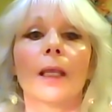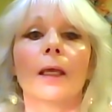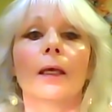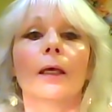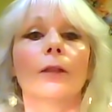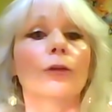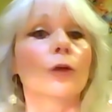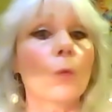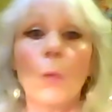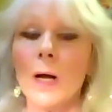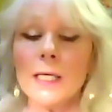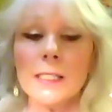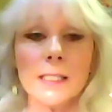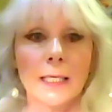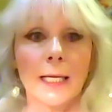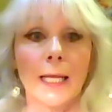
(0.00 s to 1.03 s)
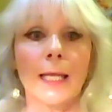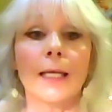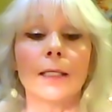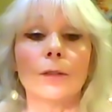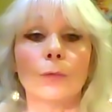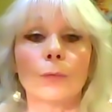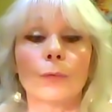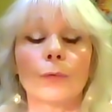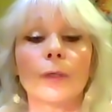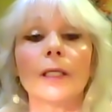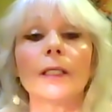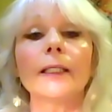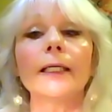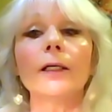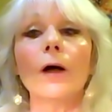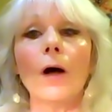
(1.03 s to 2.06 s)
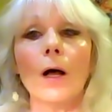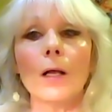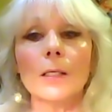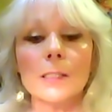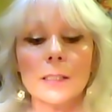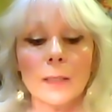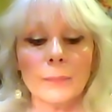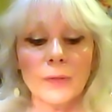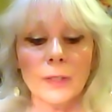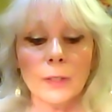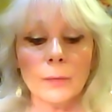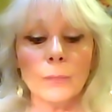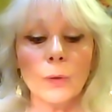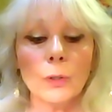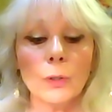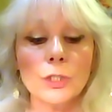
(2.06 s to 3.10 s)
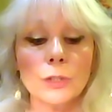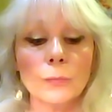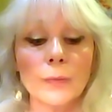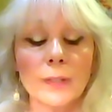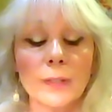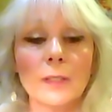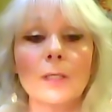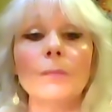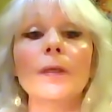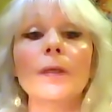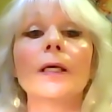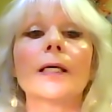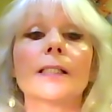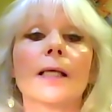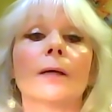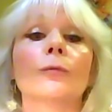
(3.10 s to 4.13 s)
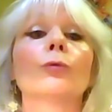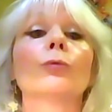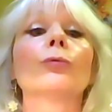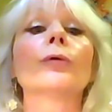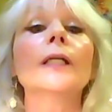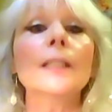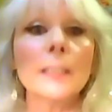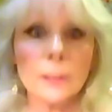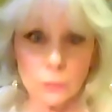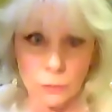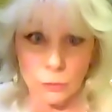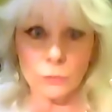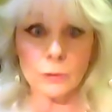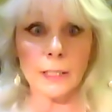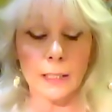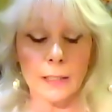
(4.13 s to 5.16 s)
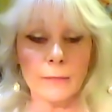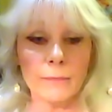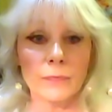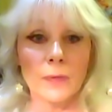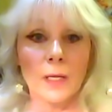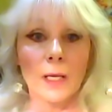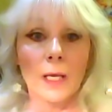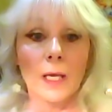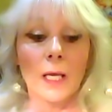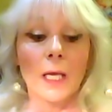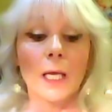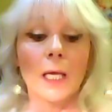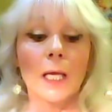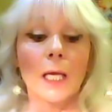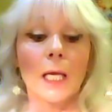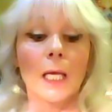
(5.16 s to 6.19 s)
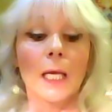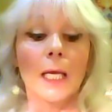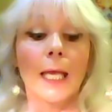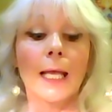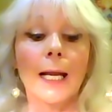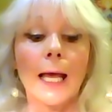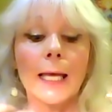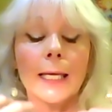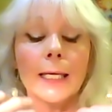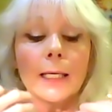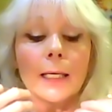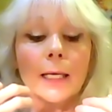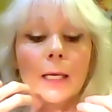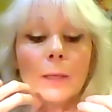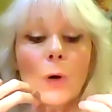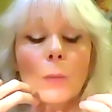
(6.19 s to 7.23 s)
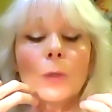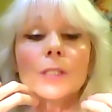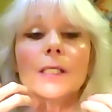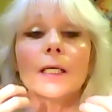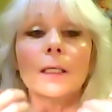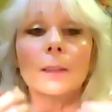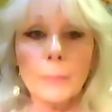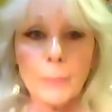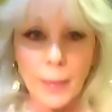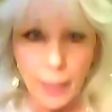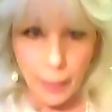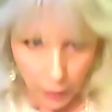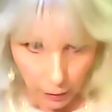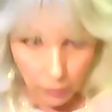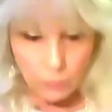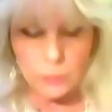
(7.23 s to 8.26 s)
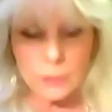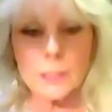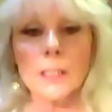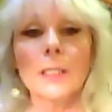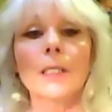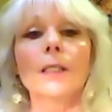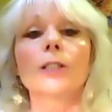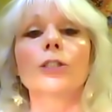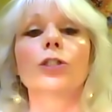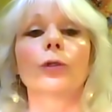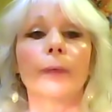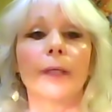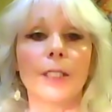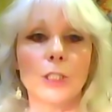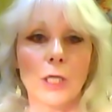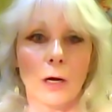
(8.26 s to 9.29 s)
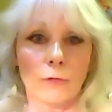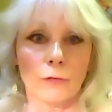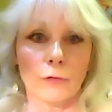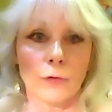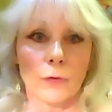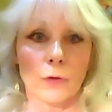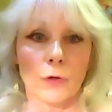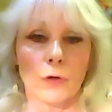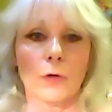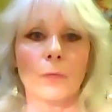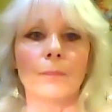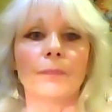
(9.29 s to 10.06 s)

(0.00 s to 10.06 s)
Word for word: There wasn't. And it really calls up the emotion within me because I'm really lonely. And I am almost compelled to reach out further